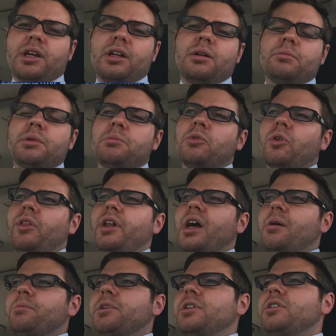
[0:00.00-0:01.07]
And I'll be more than
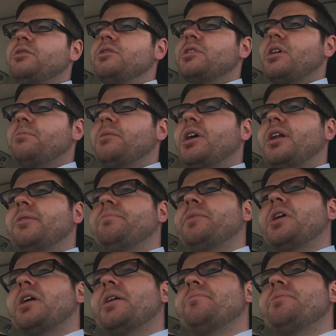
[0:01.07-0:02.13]
happy to do something on it,
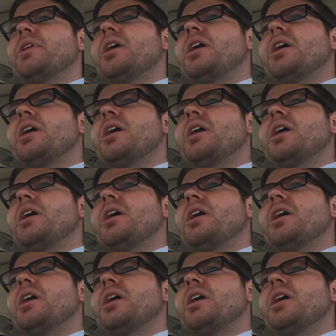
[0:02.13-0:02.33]
all right?